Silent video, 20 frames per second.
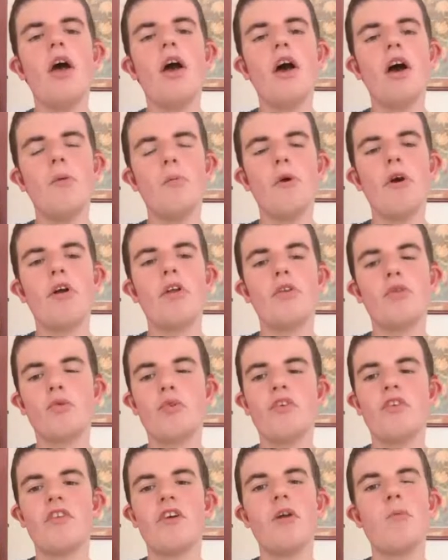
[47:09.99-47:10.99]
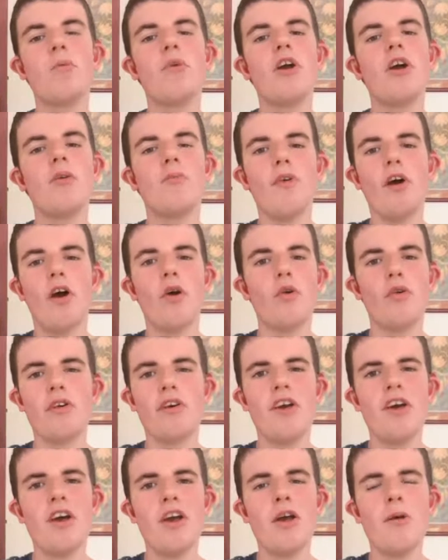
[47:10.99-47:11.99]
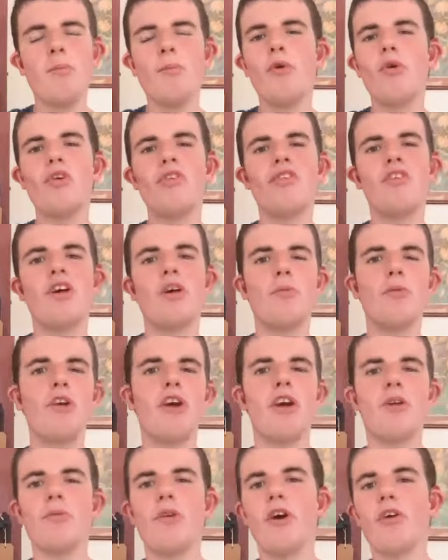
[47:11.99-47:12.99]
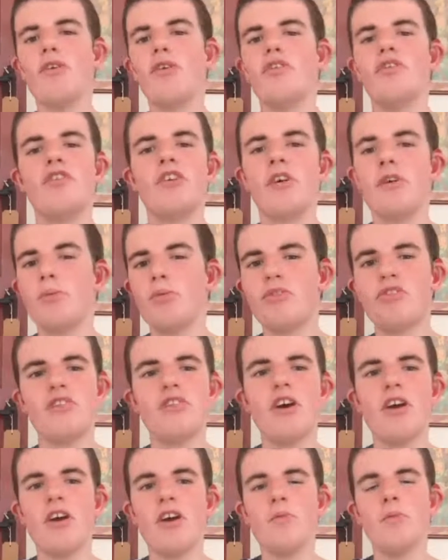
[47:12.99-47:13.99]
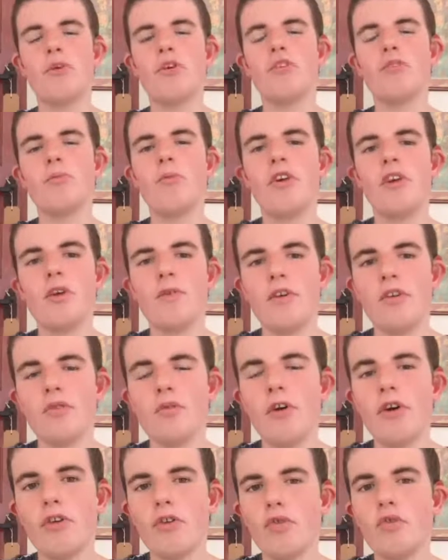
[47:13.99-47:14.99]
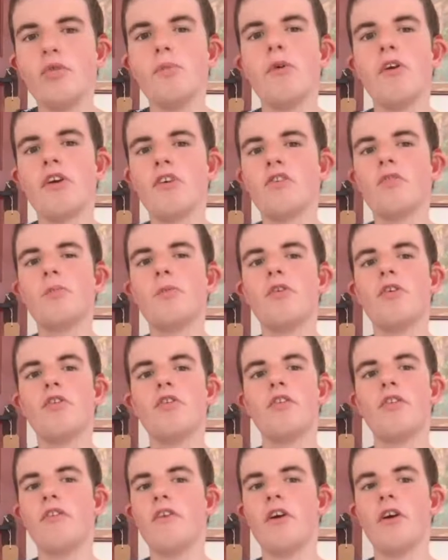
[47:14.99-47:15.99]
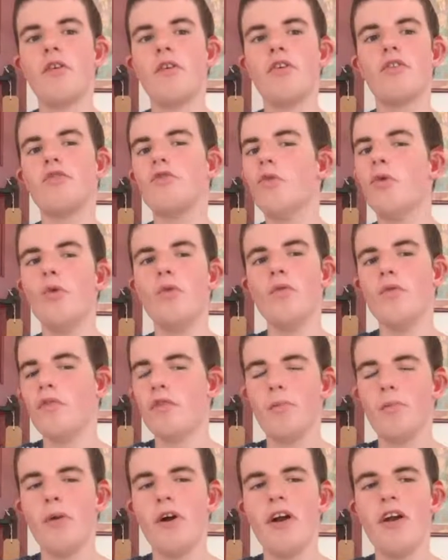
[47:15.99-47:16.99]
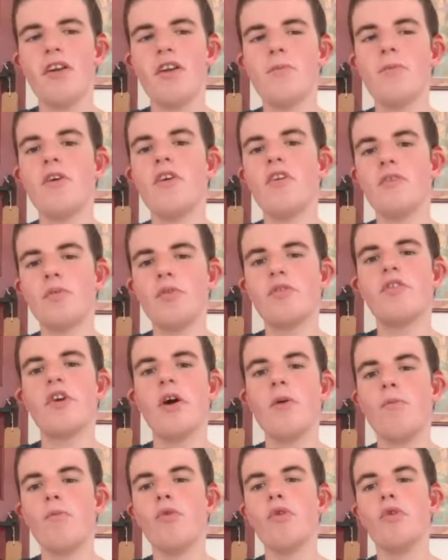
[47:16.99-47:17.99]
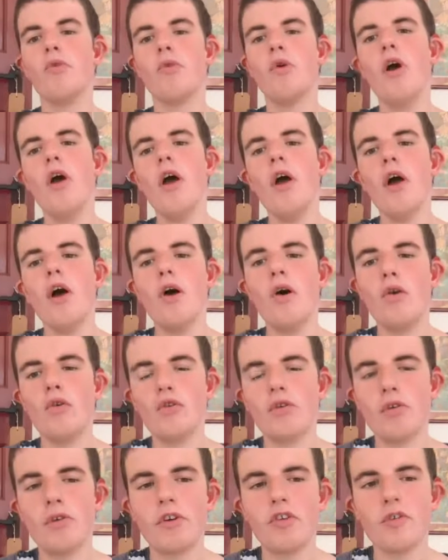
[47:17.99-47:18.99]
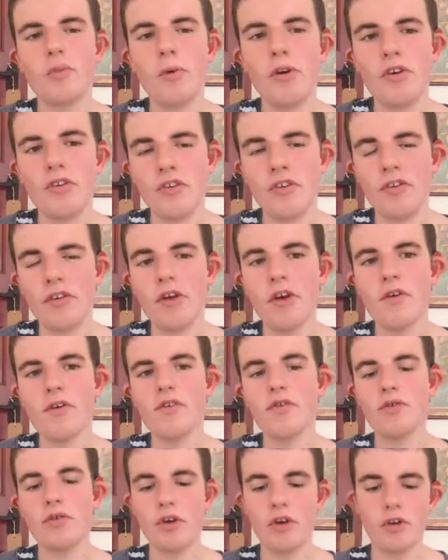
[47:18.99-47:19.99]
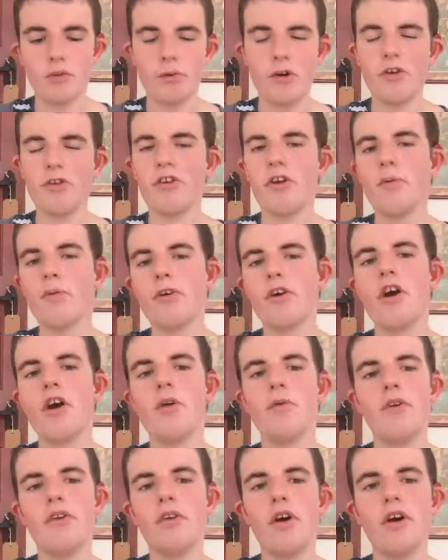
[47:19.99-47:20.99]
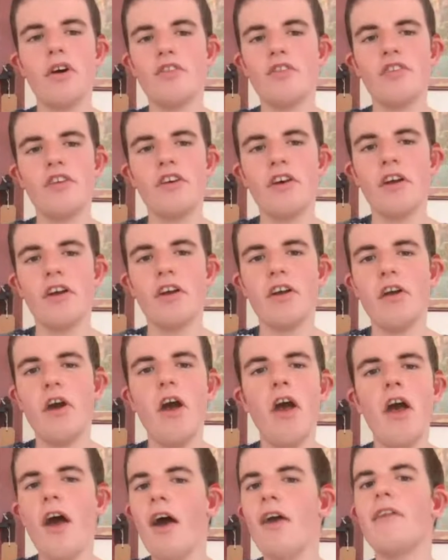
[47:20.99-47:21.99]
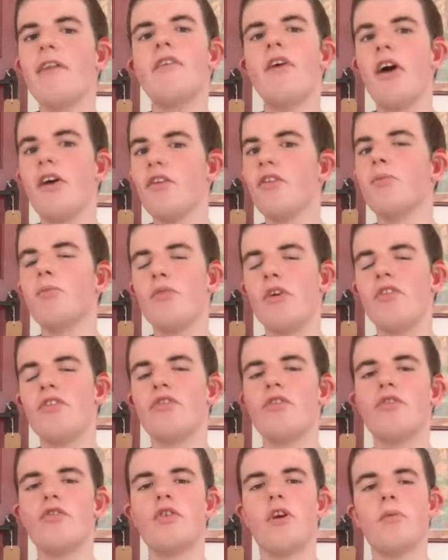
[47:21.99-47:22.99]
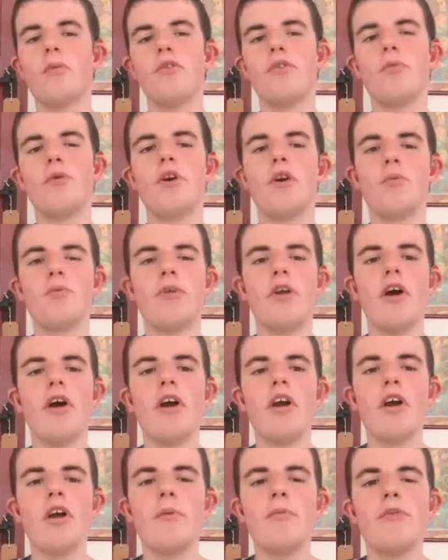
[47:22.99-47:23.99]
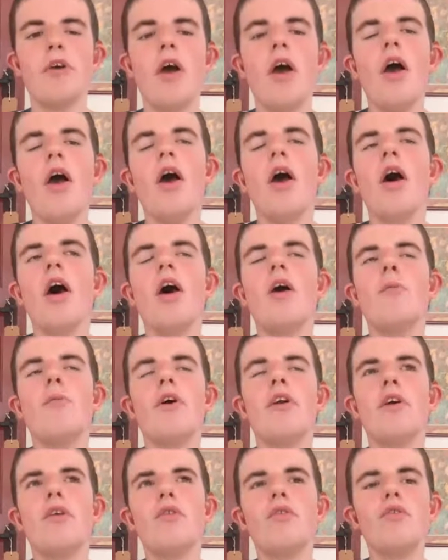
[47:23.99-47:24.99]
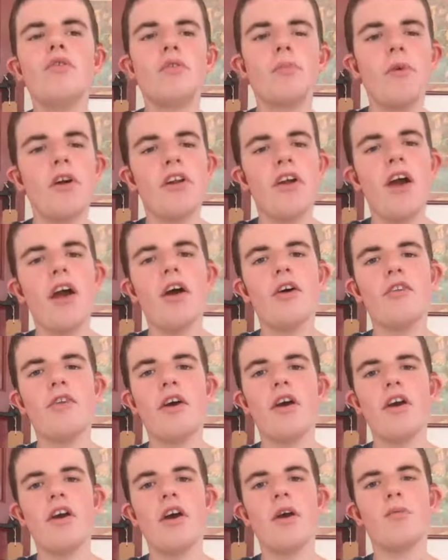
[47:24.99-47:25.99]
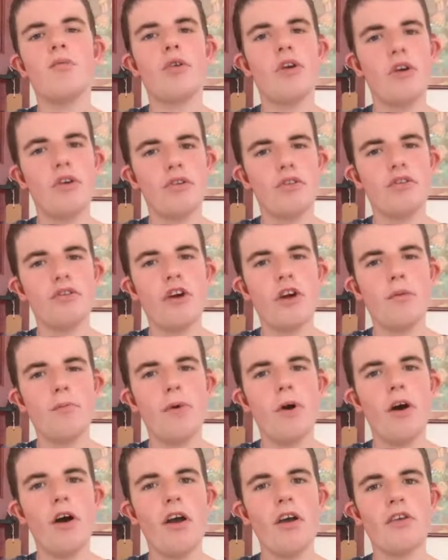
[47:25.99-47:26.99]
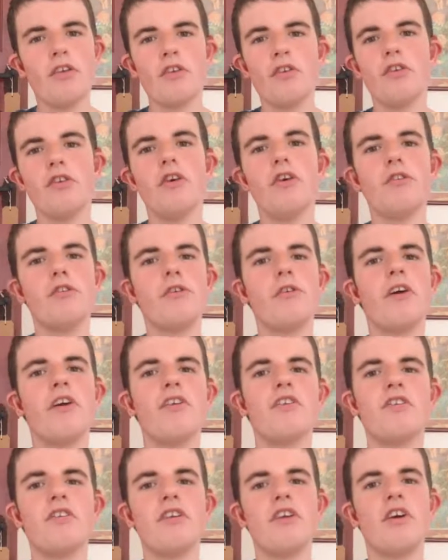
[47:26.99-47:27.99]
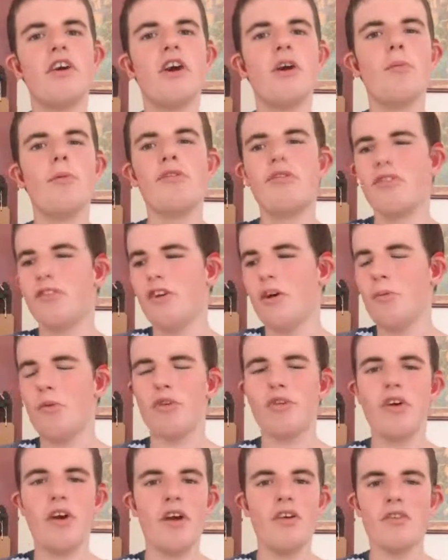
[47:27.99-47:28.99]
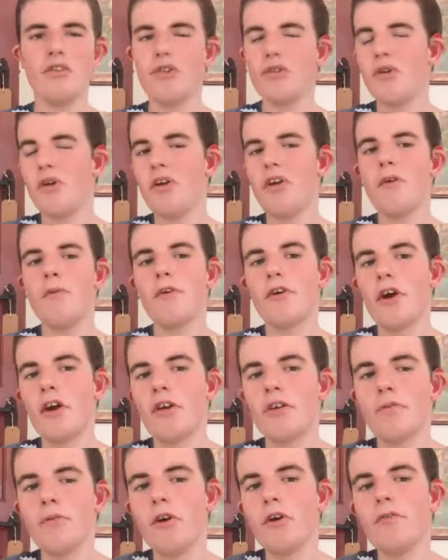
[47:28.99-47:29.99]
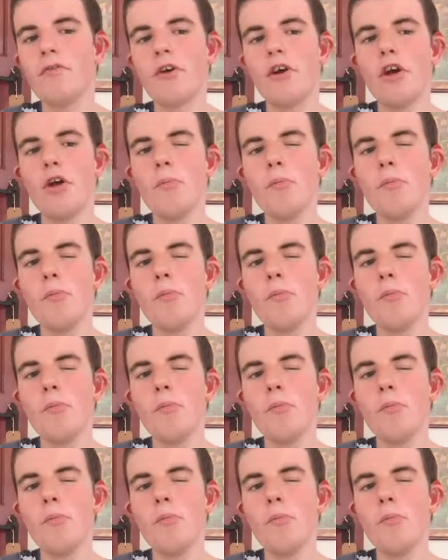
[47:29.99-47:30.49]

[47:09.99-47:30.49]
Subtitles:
And it's whether they blame that on him, whether they blame that on a deep state, because many of his voters will be conspiracy theorists, not all of them by any means, but some will hold sort of conspiracy theorist views both over COVID-19 and the fact that President Trump is being blamed. And it will also be in how they approach Joe Biden. Do they see him as a Democrat, so they're never going to vote for him?